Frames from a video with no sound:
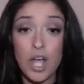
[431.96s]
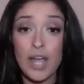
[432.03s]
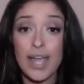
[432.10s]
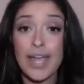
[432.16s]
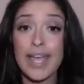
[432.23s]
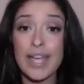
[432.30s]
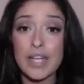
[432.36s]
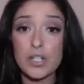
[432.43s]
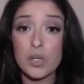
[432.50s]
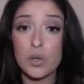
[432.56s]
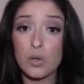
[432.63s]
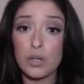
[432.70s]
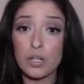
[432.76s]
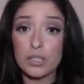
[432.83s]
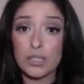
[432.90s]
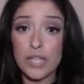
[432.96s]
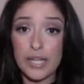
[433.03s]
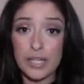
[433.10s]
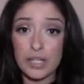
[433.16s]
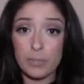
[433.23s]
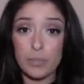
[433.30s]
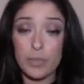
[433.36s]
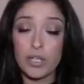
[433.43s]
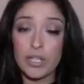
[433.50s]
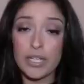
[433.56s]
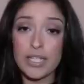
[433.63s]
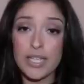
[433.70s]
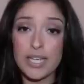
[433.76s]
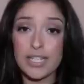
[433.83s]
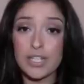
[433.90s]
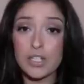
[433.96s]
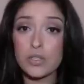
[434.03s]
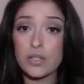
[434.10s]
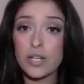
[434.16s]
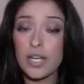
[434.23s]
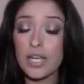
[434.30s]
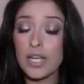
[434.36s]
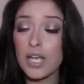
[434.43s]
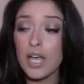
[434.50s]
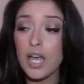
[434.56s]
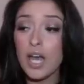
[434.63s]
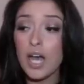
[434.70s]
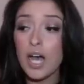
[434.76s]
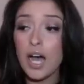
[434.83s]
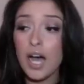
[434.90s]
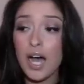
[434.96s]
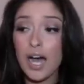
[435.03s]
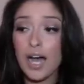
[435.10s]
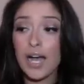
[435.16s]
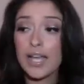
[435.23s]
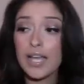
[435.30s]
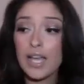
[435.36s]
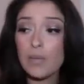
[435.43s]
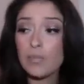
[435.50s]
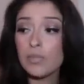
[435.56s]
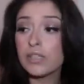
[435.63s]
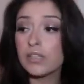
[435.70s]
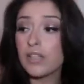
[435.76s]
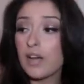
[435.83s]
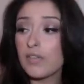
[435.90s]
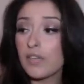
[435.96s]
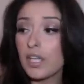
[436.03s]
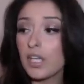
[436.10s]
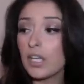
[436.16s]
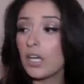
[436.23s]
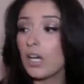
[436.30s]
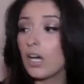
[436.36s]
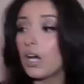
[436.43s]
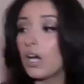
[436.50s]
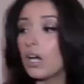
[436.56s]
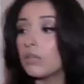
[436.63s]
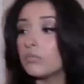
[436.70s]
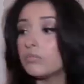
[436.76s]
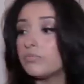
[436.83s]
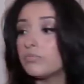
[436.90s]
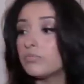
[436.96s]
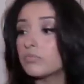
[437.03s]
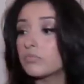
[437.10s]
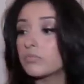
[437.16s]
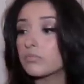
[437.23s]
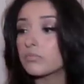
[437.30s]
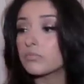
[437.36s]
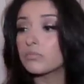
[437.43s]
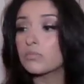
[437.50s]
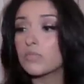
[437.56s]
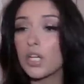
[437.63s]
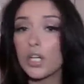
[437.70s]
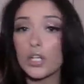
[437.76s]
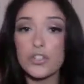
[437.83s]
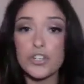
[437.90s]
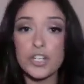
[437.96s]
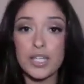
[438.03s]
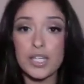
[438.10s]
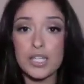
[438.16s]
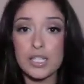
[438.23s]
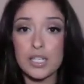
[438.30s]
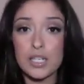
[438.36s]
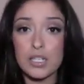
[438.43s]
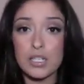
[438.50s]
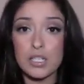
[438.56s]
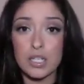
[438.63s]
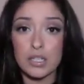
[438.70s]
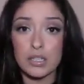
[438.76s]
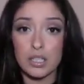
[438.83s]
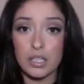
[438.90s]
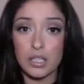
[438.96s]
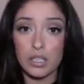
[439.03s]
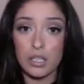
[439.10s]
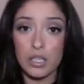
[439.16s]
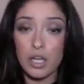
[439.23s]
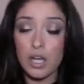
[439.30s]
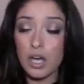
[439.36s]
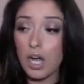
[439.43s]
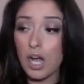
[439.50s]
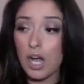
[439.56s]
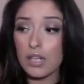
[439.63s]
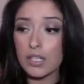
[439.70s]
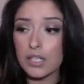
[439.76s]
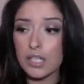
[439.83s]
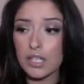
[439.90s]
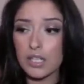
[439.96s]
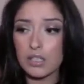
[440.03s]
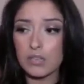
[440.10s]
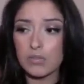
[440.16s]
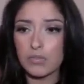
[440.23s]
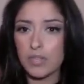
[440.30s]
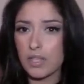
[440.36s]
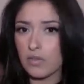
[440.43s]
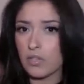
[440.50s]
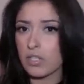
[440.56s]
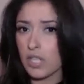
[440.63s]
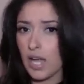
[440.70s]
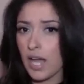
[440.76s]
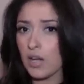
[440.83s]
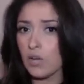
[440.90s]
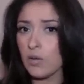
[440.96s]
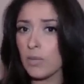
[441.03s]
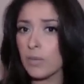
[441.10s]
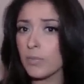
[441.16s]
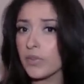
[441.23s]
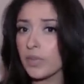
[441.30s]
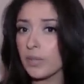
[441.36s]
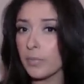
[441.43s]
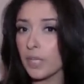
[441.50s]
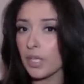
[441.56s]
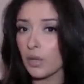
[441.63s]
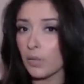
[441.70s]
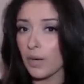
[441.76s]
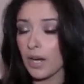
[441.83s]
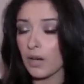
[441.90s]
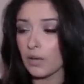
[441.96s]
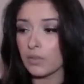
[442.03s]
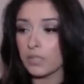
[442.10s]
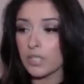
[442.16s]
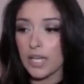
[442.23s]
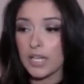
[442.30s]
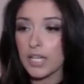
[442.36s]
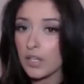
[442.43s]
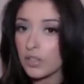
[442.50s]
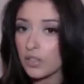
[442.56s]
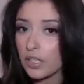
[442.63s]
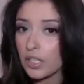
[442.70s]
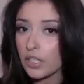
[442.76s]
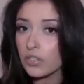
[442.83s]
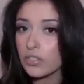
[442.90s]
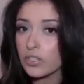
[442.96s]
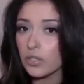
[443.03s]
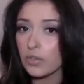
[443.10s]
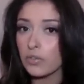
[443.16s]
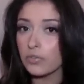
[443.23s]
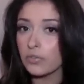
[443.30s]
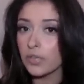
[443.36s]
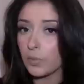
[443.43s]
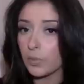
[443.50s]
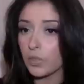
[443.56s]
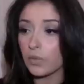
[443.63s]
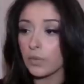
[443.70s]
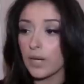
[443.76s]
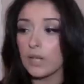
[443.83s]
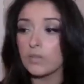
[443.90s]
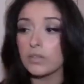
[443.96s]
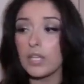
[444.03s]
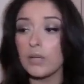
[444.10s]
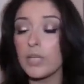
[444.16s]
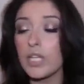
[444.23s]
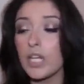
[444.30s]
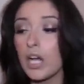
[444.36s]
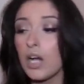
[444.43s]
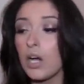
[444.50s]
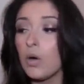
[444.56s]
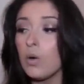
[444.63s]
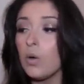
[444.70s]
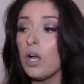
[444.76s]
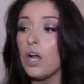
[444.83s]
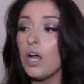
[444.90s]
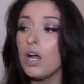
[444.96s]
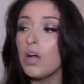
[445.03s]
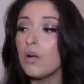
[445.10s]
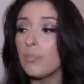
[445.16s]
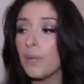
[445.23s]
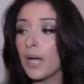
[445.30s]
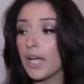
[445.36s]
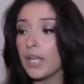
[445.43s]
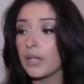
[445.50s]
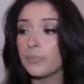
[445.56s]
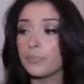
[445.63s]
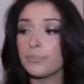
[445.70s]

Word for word: and or like party candy tray. I am loving um Hershey Kisses, like the holiday flavors. I don't remember them being around any other year, so if they were around, let me know. But